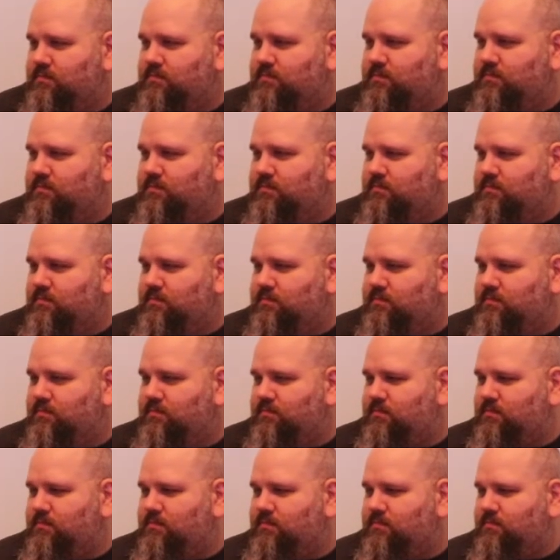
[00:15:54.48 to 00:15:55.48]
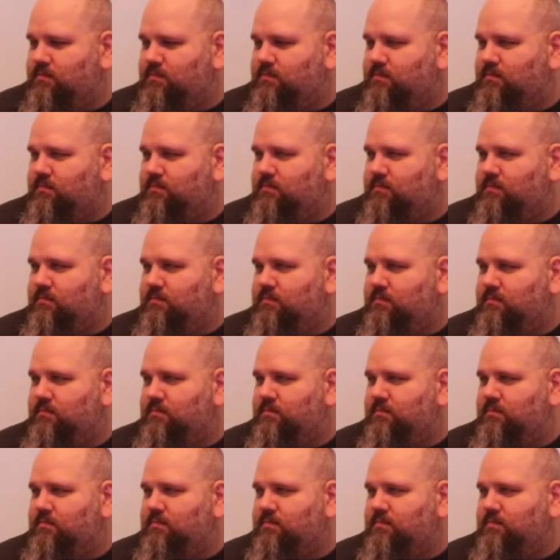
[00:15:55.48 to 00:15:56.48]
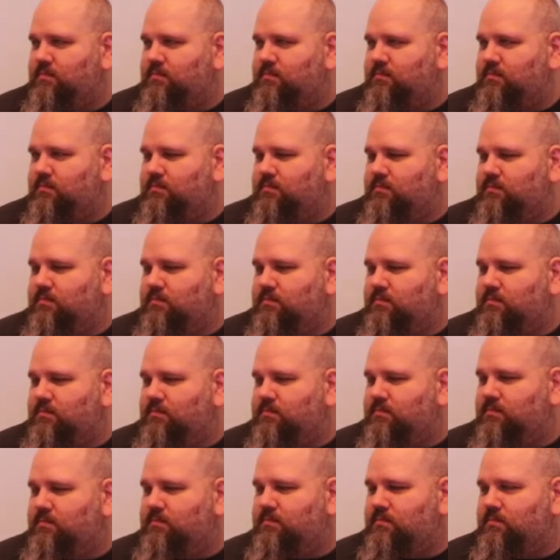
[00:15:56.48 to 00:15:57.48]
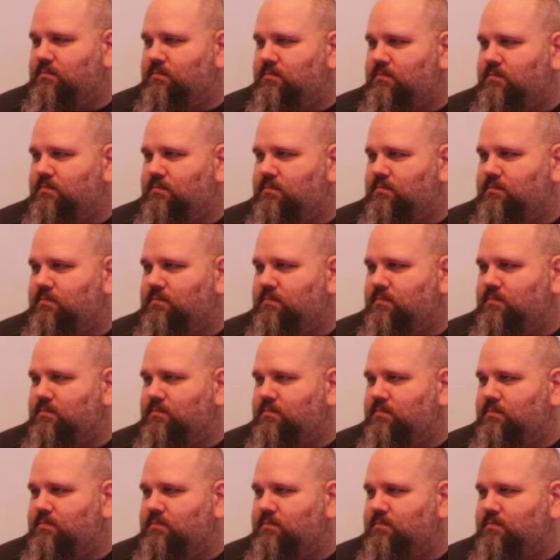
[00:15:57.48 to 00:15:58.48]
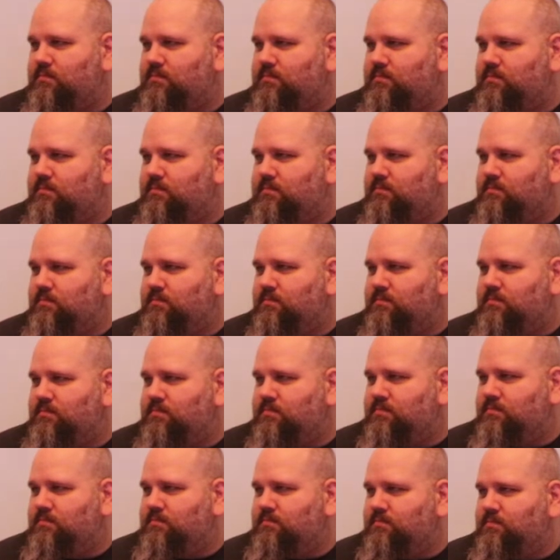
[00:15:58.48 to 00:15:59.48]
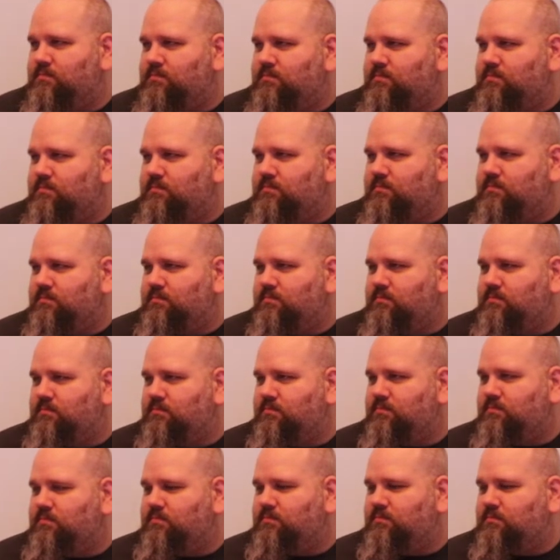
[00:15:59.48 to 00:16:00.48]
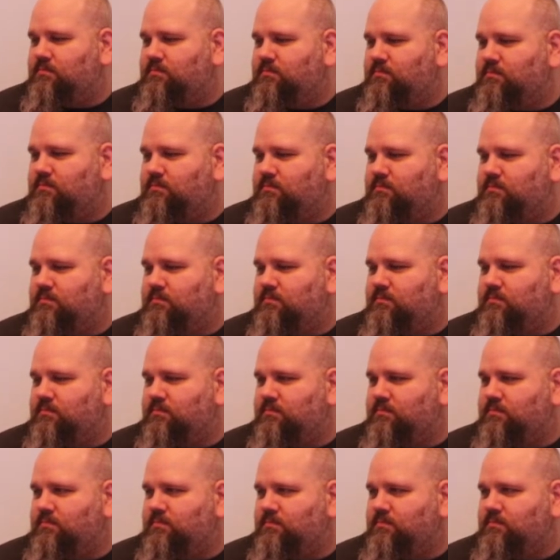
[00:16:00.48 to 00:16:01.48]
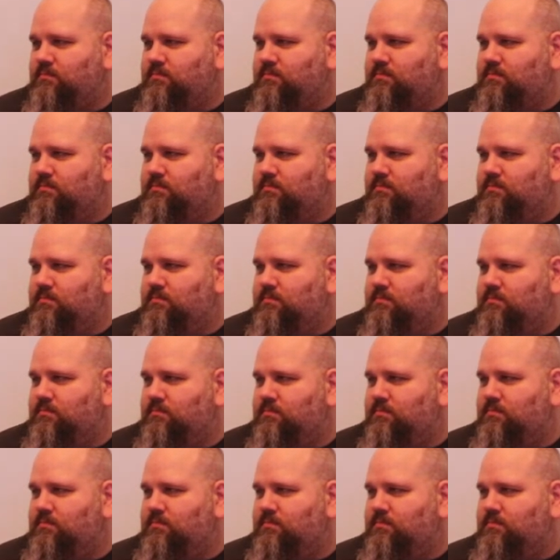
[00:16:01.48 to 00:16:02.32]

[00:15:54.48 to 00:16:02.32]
(not speaking)